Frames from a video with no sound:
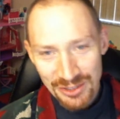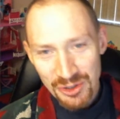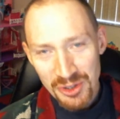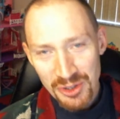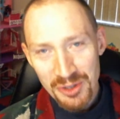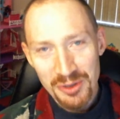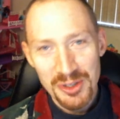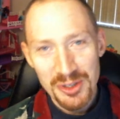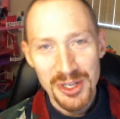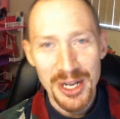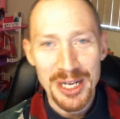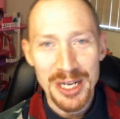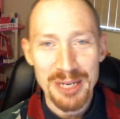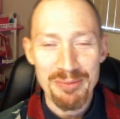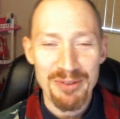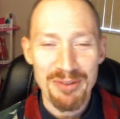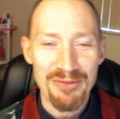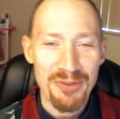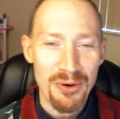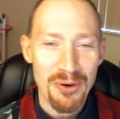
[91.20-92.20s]
slightly
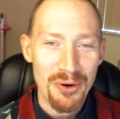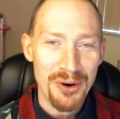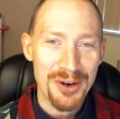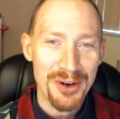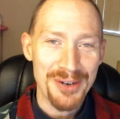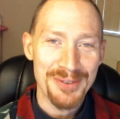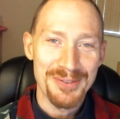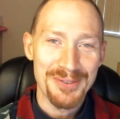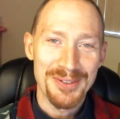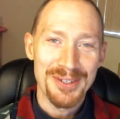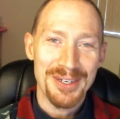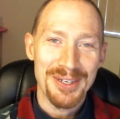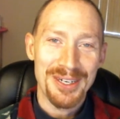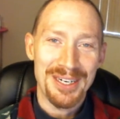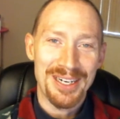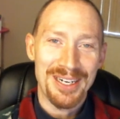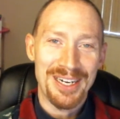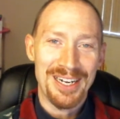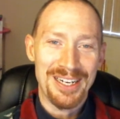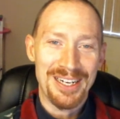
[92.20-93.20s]
before
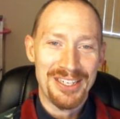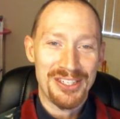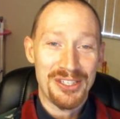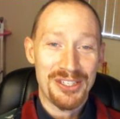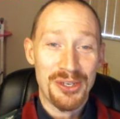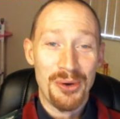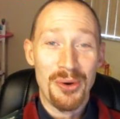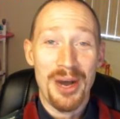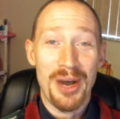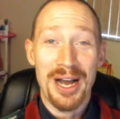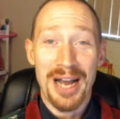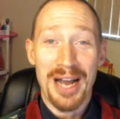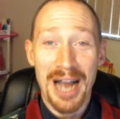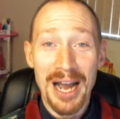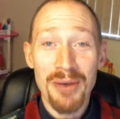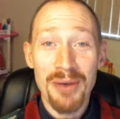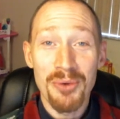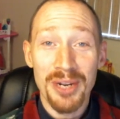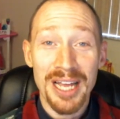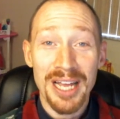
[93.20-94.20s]
uh, us. So uh,
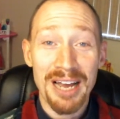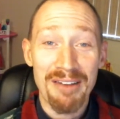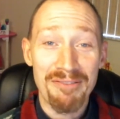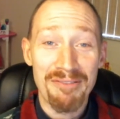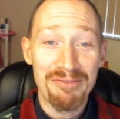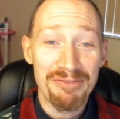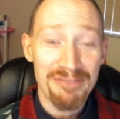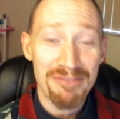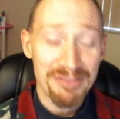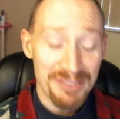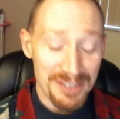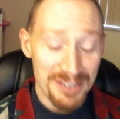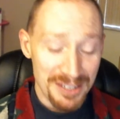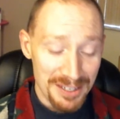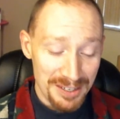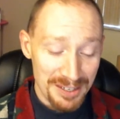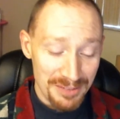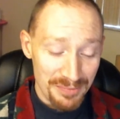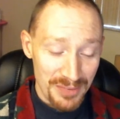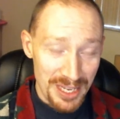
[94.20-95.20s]
I will have
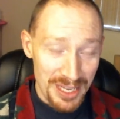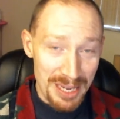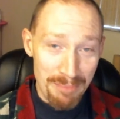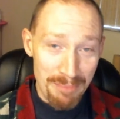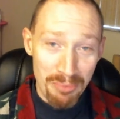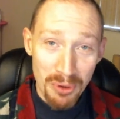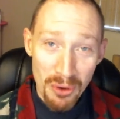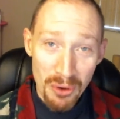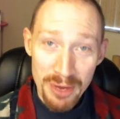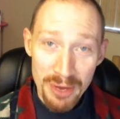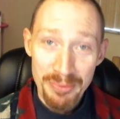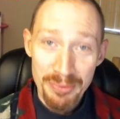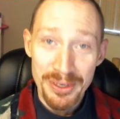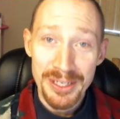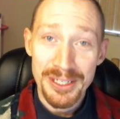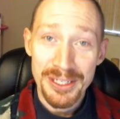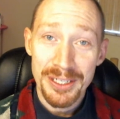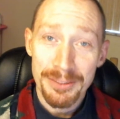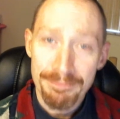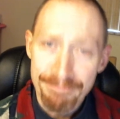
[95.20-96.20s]

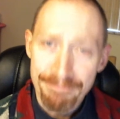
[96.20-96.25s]
employment